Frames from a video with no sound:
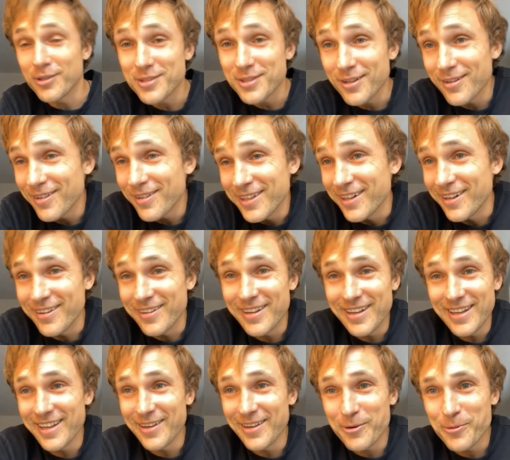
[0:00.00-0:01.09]
So, you know,
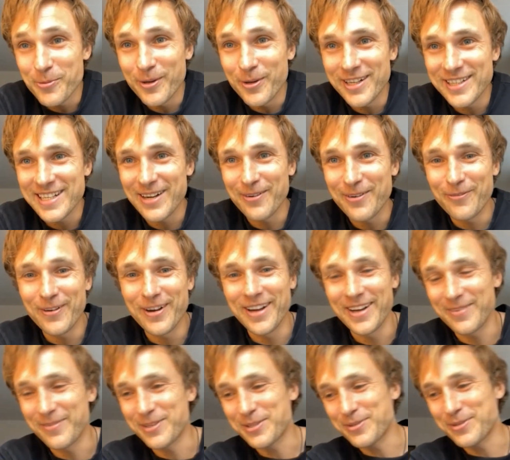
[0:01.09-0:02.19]
it all worked out
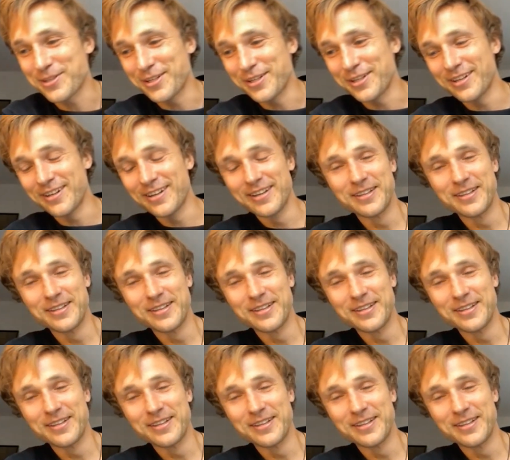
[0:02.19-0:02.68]
fine, which was good.